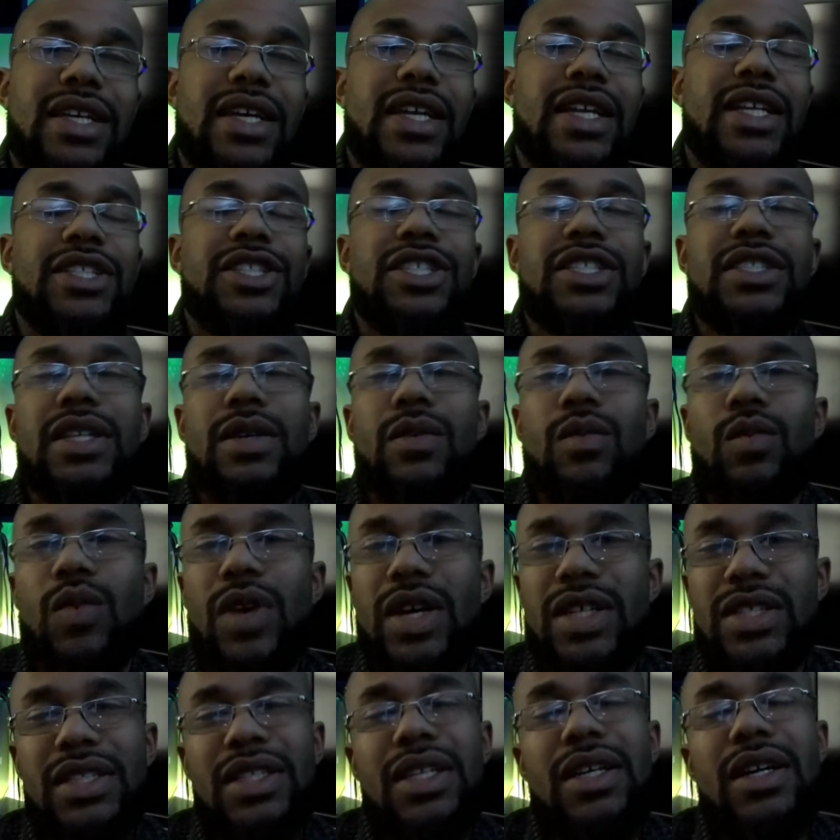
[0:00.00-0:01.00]
said, it
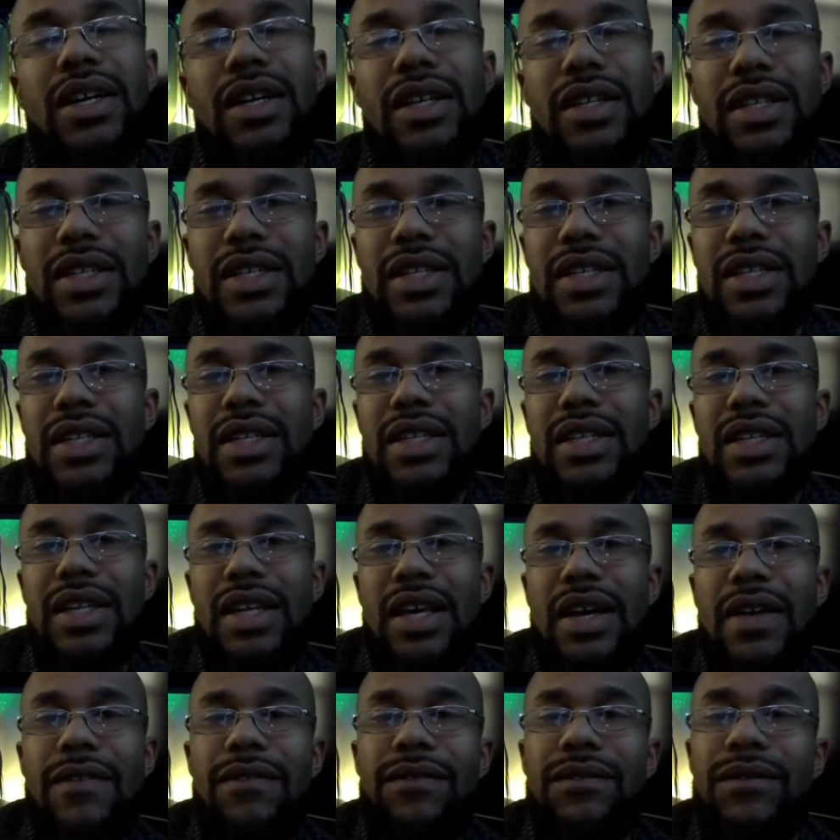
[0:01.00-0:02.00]
wasn't
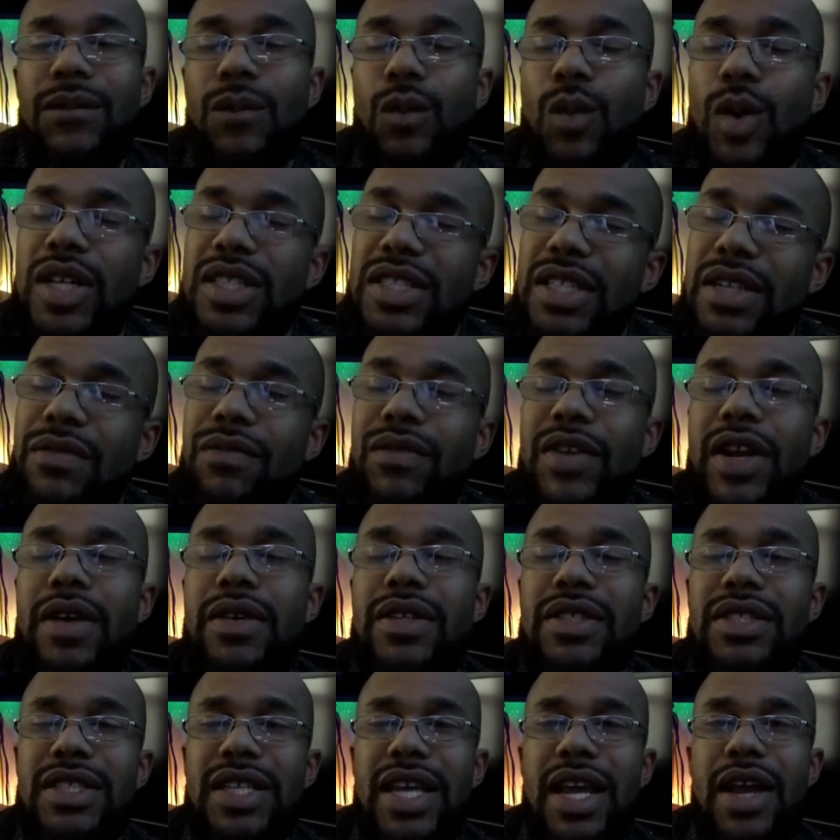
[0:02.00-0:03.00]
a
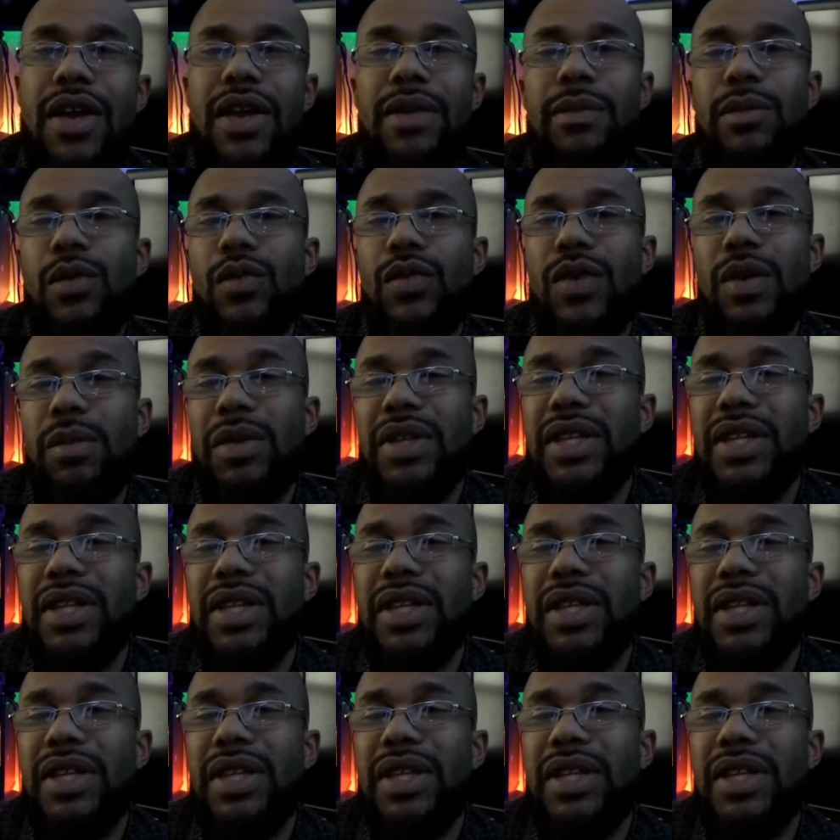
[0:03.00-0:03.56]
very scary movie,